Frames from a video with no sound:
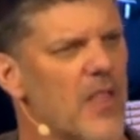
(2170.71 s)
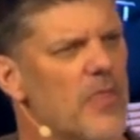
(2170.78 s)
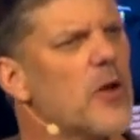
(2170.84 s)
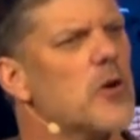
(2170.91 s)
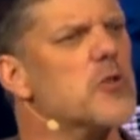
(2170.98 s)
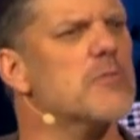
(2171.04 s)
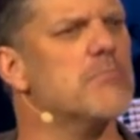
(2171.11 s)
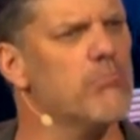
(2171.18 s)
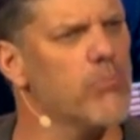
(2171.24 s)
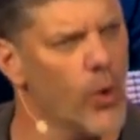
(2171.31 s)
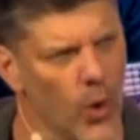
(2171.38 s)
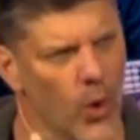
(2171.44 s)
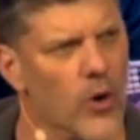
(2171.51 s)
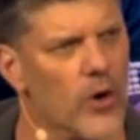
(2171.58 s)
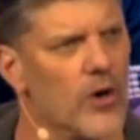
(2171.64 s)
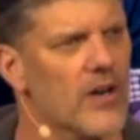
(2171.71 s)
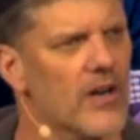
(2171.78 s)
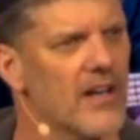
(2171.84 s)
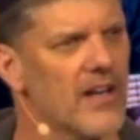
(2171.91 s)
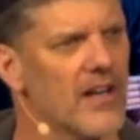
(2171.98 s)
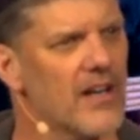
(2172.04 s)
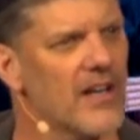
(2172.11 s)
There's
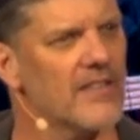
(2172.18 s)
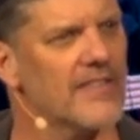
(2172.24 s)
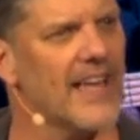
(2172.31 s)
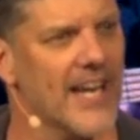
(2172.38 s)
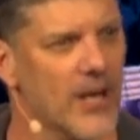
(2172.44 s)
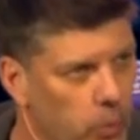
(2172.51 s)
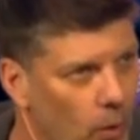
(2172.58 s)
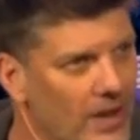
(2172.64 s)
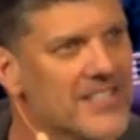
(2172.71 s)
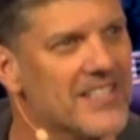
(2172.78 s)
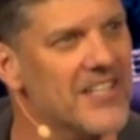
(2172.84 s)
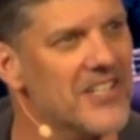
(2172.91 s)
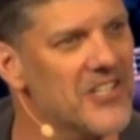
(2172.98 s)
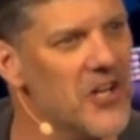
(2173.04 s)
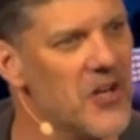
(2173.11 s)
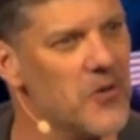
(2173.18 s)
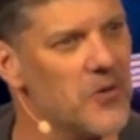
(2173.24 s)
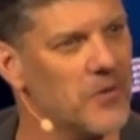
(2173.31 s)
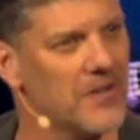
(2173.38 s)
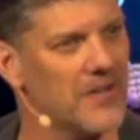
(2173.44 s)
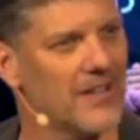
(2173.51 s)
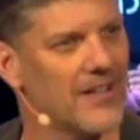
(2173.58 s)
more that he wants in
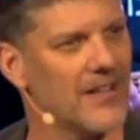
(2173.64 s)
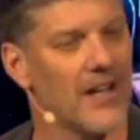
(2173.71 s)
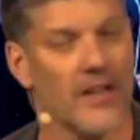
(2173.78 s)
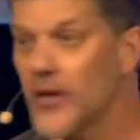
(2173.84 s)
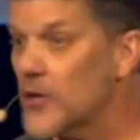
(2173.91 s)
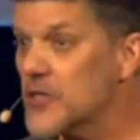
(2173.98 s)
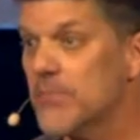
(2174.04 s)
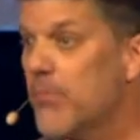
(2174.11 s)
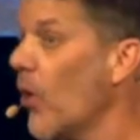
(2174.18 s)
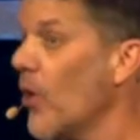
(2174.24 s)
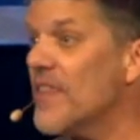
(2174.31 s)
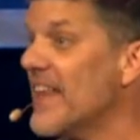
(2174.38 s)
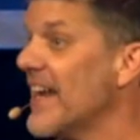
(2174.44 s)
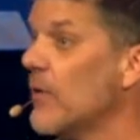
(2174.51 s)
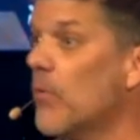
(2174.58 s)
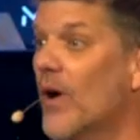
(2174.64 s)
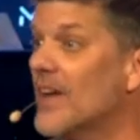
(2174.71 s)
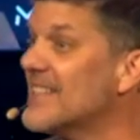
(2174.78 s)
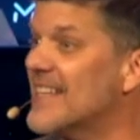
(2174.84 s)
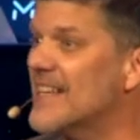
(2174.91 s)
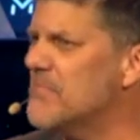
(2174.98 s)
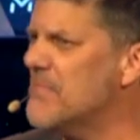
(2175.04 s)
you. There's more that he
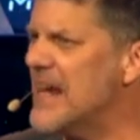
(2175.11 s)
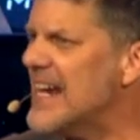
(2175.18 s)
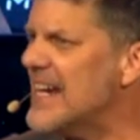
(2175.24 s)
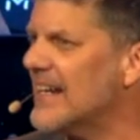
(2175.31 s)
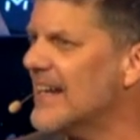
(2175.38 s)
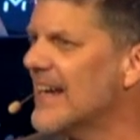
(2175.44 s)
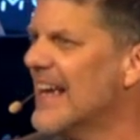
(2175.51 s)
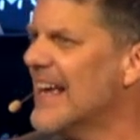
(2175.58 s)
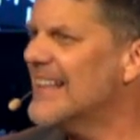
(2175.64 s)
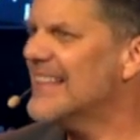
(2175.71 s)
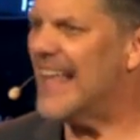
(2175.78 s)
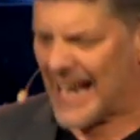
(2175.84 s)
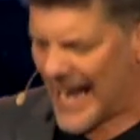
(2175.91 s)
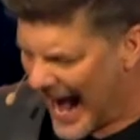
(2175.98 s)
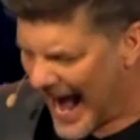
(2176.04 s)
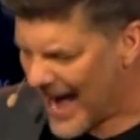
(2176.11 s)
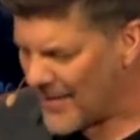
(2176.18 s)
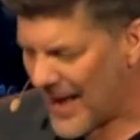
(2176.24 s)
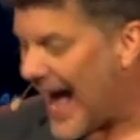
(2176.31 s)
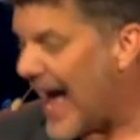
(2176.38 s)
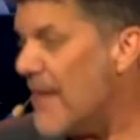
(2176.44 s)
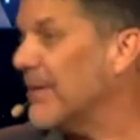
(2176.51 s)
wants in me. That
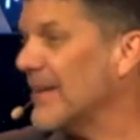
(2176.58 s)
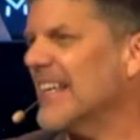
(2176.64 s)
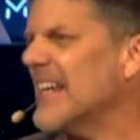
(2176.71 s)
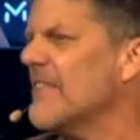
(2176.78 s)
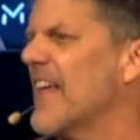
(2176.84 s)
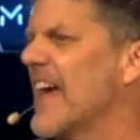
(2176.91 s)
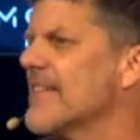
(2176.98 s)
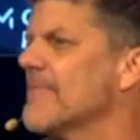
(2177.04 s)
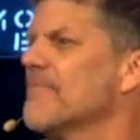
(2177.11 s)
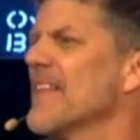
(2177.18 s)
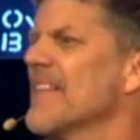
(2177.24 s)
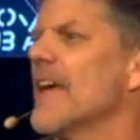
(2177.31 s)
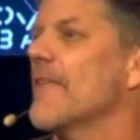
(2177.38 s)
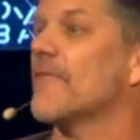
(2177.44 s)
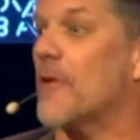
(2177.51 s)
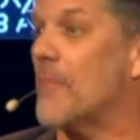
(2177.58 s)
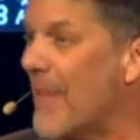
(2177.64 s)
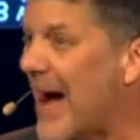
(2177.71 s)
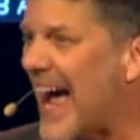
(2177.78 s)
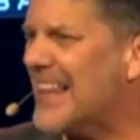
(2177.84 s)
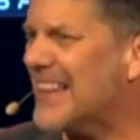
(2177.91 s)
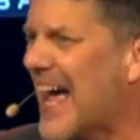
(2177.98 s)
I believe that from
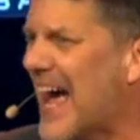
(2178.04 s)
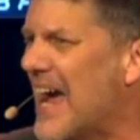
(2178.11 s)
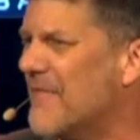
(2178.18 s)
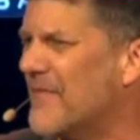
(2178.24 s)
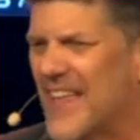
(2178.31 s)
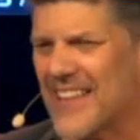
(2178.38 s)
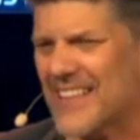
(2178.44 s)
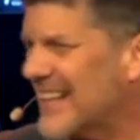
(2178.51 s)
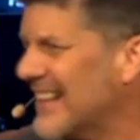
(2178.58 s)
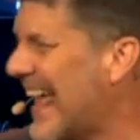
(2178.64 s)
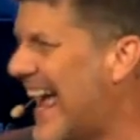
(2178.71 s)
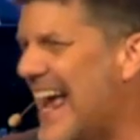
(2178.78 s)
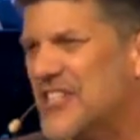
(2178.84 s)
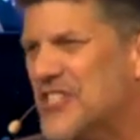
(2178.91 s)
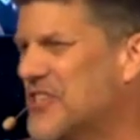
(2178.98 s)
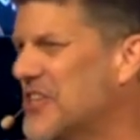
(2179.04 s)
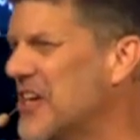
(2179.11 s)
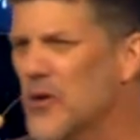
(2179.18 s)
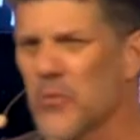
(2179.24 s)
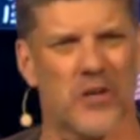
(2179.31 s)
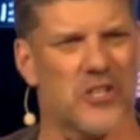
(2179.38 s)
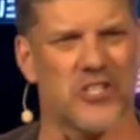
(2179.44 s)
my life, that the last
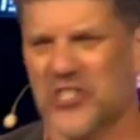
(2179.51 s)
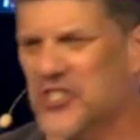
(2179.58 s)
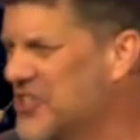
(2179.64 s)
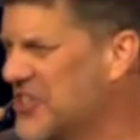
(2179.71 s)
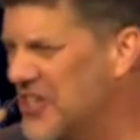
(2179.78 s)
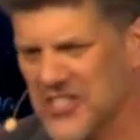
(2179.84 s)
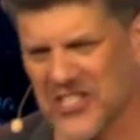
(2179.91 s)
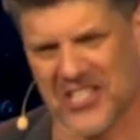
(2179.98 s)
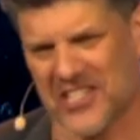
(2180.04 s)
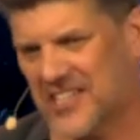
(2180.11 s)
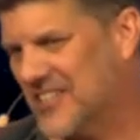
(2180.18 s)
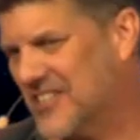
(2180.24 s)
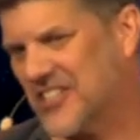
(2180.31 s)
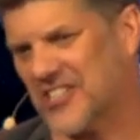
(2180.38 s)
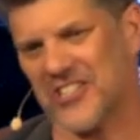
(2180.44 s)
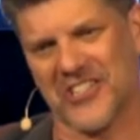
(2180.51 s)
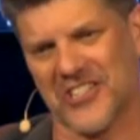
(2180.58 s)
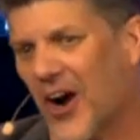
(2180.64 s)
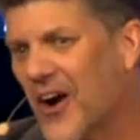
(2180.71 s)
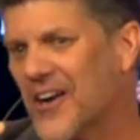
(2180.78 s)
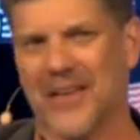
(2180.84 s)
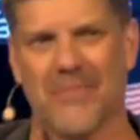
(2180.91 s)
year was just the
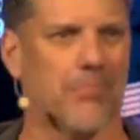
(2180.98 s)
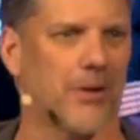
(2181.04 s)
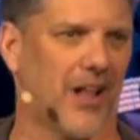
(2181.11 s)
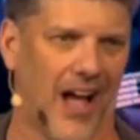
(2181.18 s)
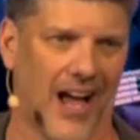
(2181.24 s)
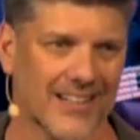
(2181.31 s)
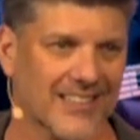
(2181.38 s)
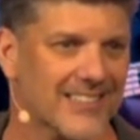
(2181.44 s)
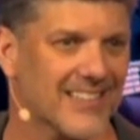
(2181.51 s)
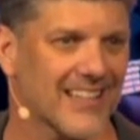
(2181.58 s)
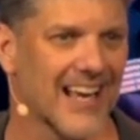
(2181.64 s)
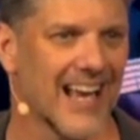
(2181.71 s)
starting blocks.